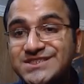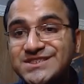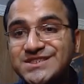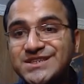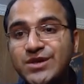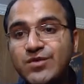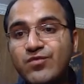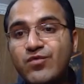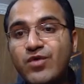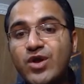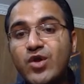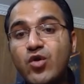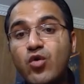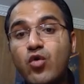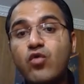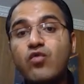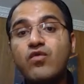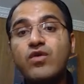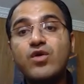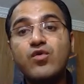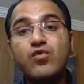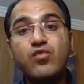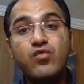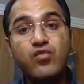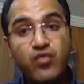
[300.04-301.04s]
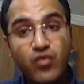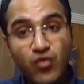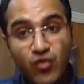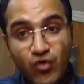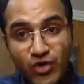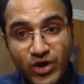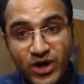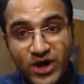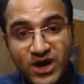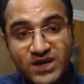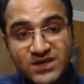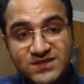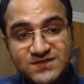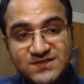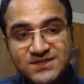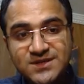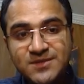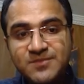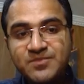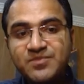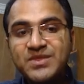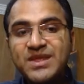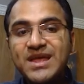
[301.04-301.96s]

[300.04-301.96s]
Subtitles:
is given over 4 hours,